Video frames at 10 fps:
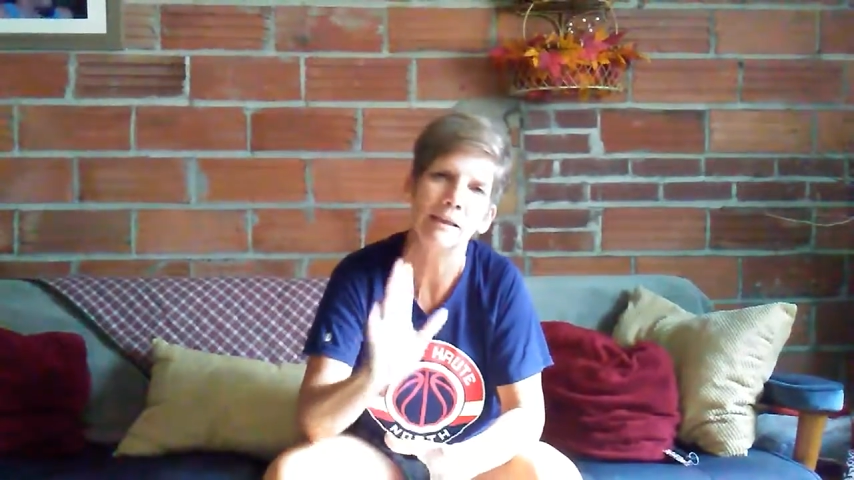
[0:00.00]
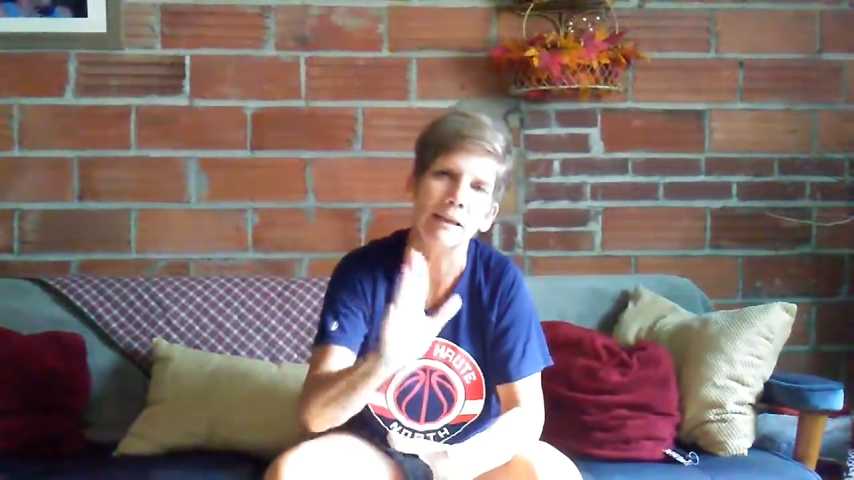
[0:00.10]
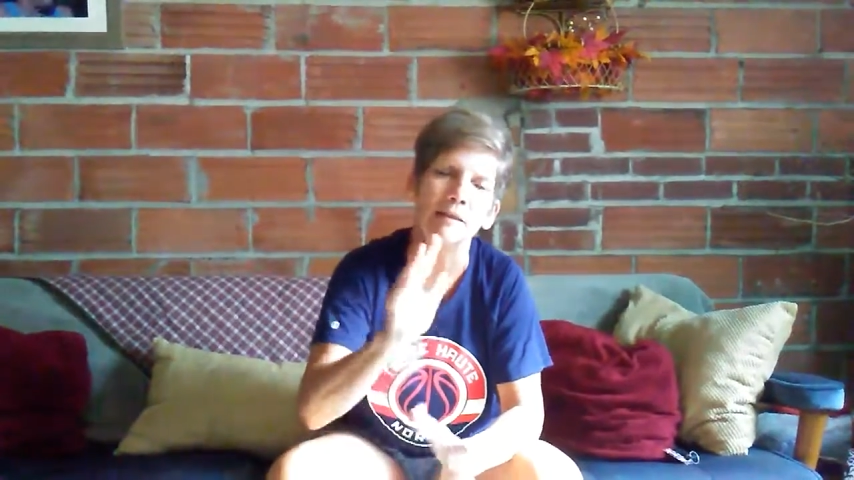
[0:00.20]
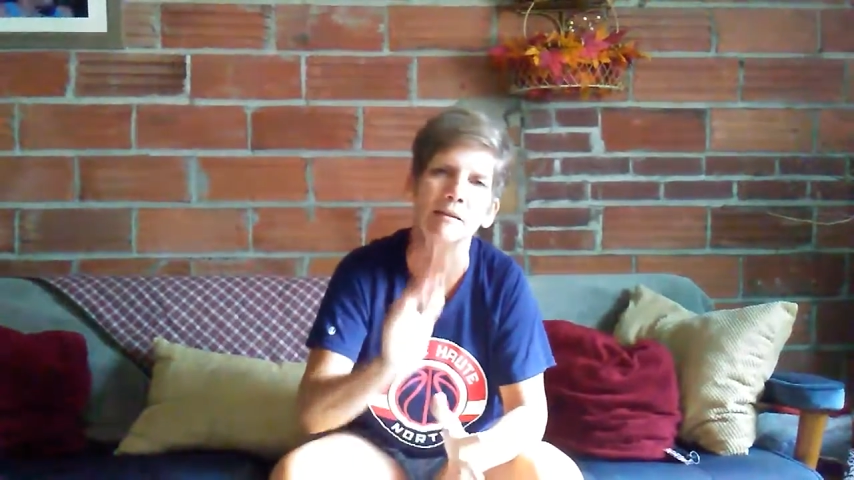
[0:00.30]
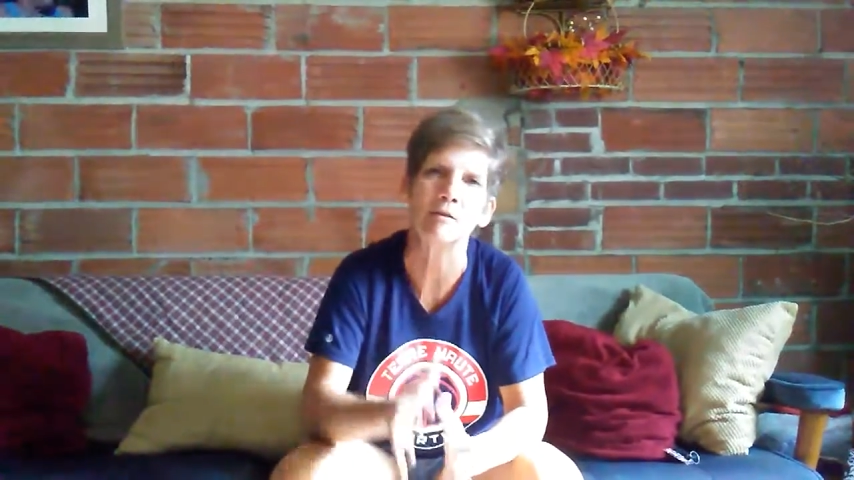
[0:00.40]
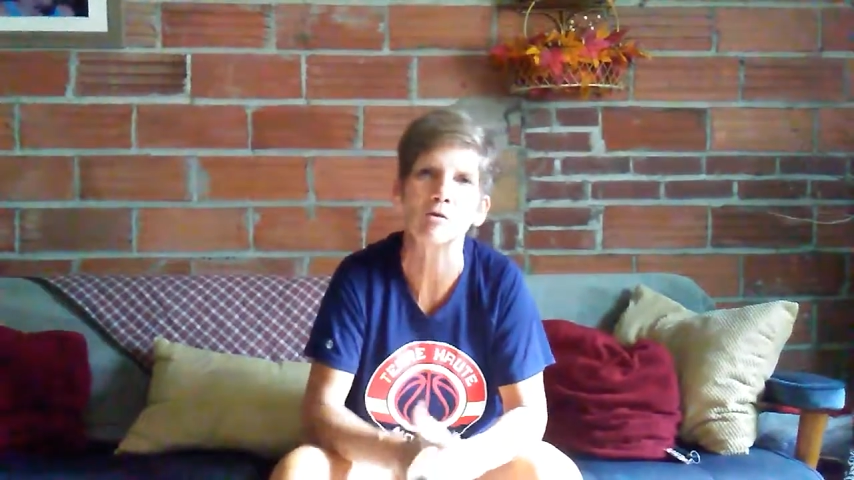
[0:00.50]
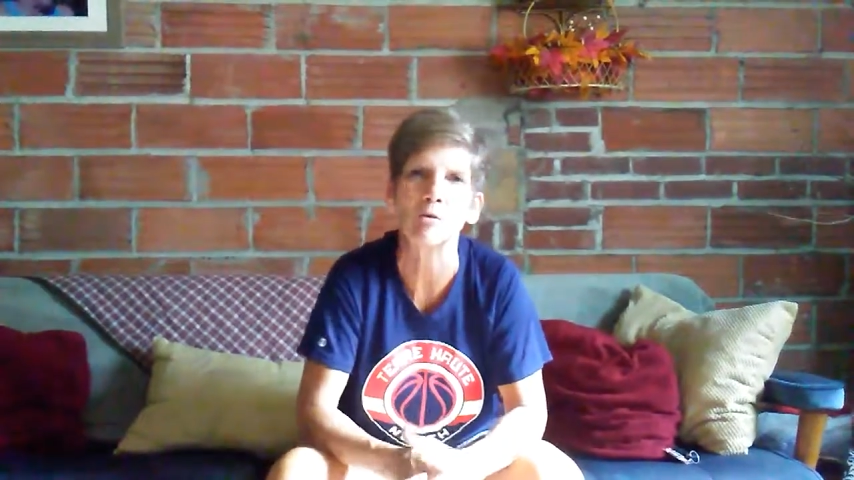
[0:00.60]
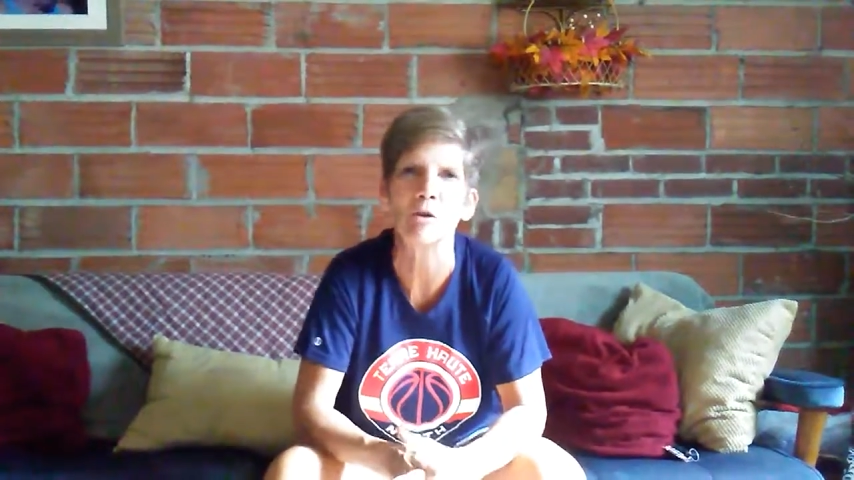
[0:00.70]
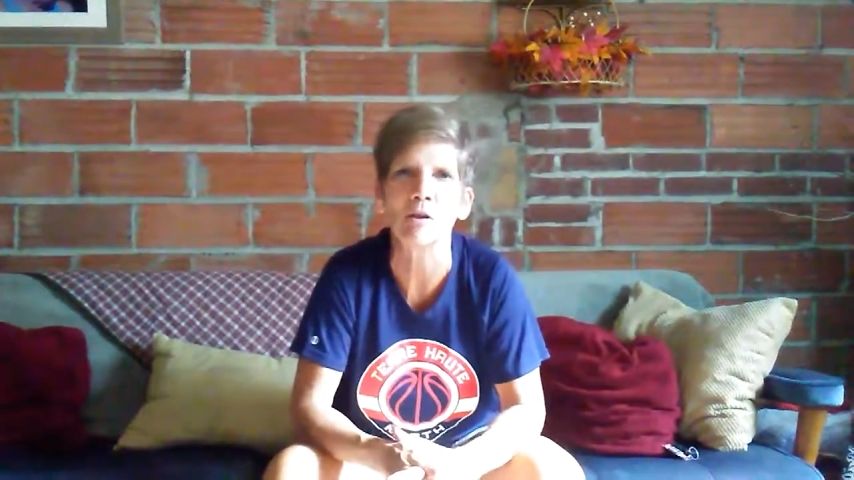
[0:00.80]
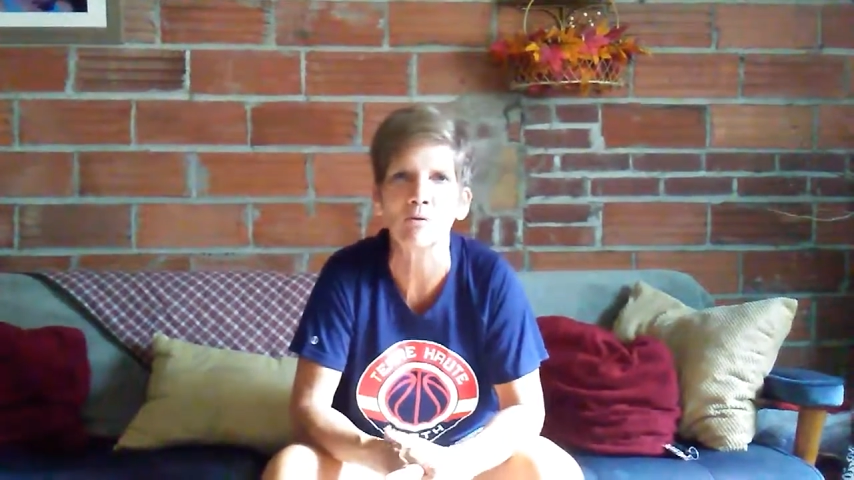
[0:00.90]
That doesn't do
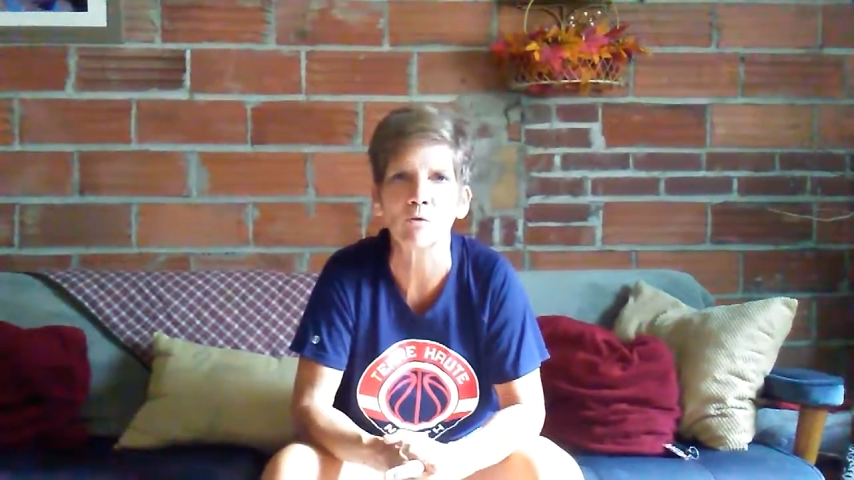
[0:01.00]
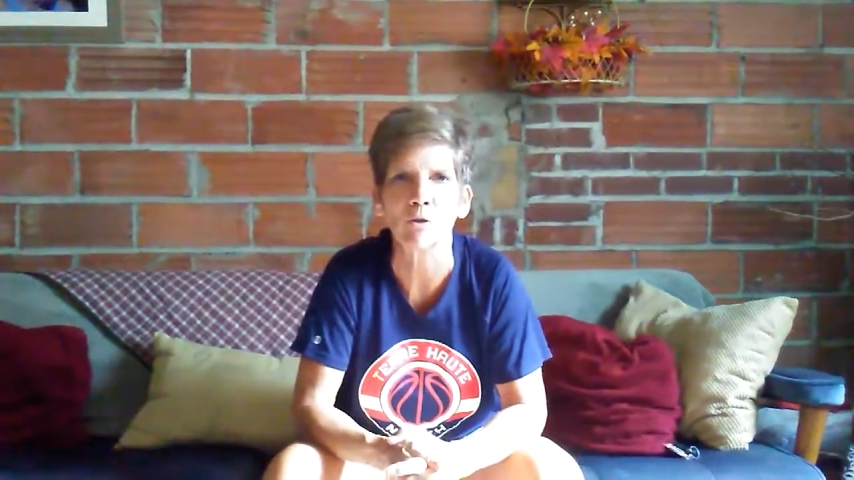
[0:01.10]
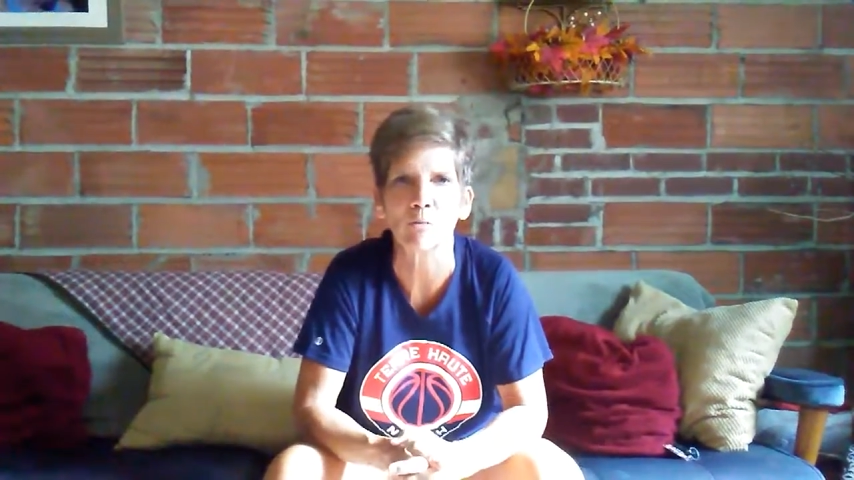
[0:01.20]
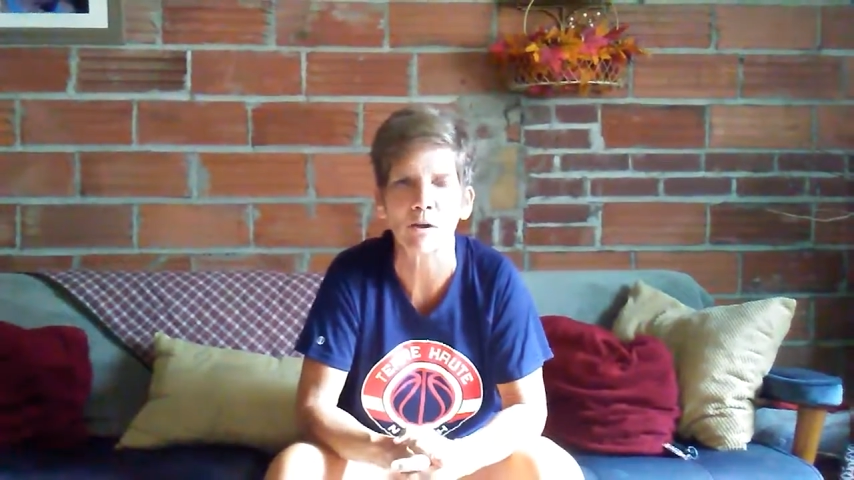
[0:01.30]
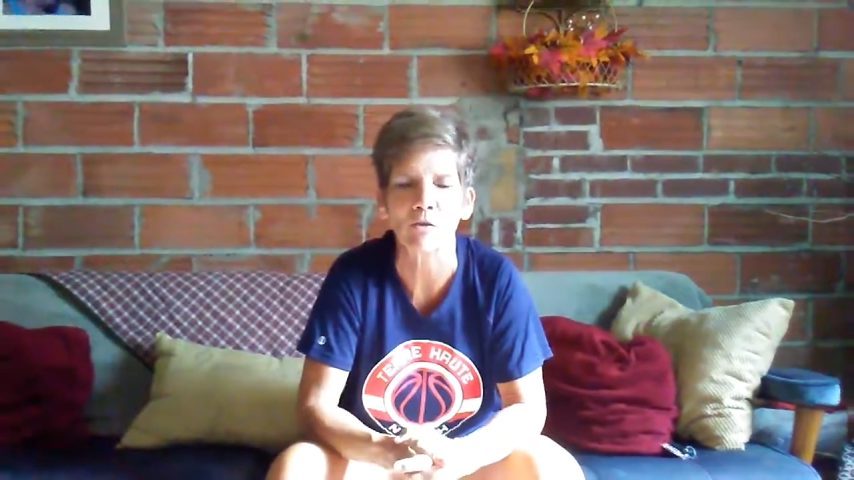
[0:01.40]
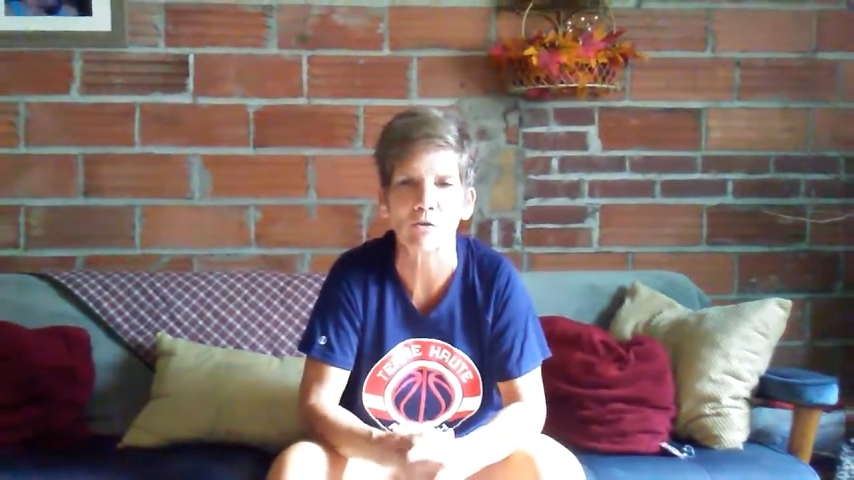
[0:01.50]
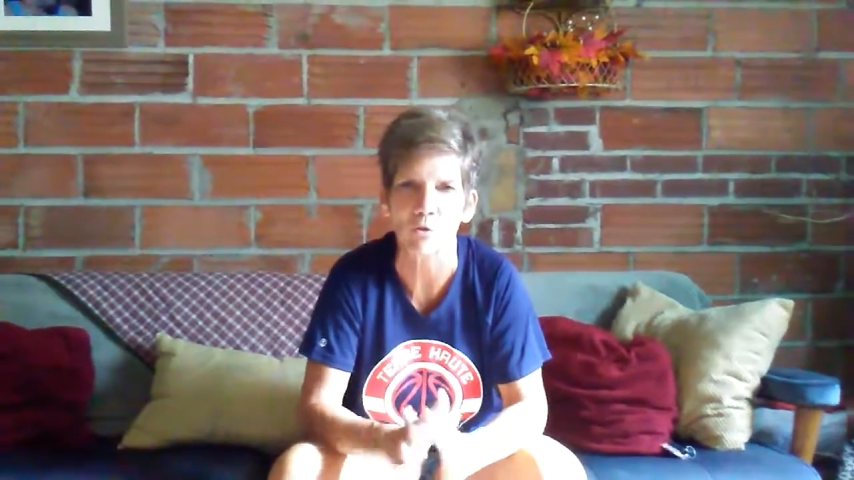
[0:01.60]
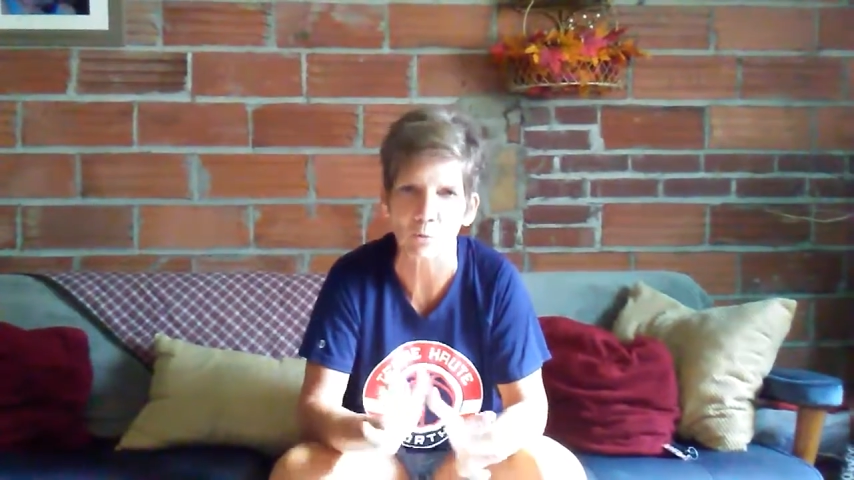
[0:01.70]
nothing for your muscles.